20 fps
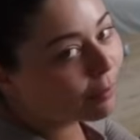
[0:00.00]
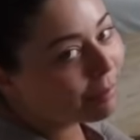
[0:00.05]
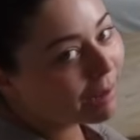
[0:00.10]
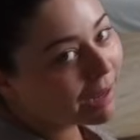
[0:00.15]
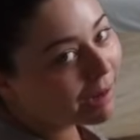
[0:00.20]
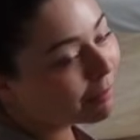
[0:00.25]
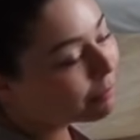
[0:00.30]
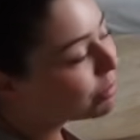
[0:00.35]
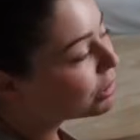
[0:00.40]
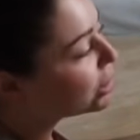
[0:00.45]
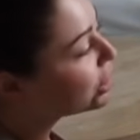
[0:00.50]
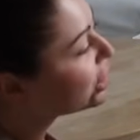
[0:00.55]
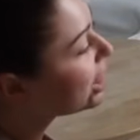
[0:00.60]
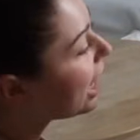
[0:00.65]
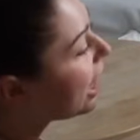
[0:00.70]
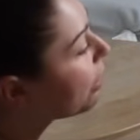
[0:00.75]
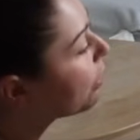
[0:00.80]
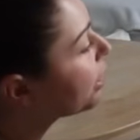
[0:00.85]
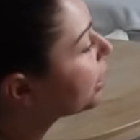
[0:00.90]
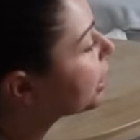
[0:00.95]
pamper
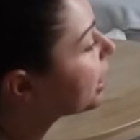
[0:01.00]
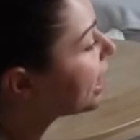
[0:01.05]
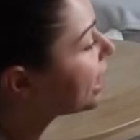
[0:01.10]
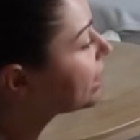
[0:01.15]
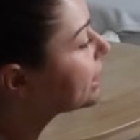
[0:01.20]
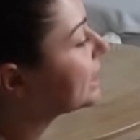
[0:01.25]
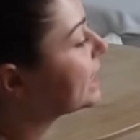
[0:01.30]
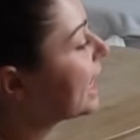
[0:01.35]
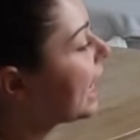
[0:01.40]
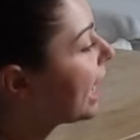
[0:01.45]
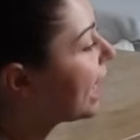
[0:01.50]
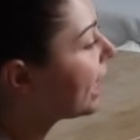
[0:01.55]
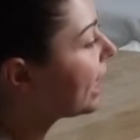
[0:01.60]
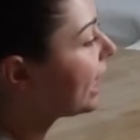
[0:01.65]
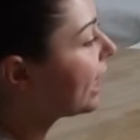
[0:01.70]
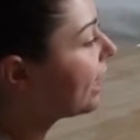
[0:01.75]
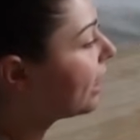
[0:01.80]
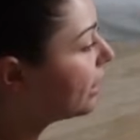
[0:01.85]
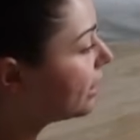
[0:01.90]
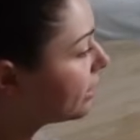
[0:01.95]
shower and
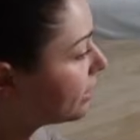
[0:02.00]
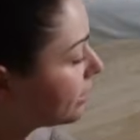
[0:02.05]
tanning.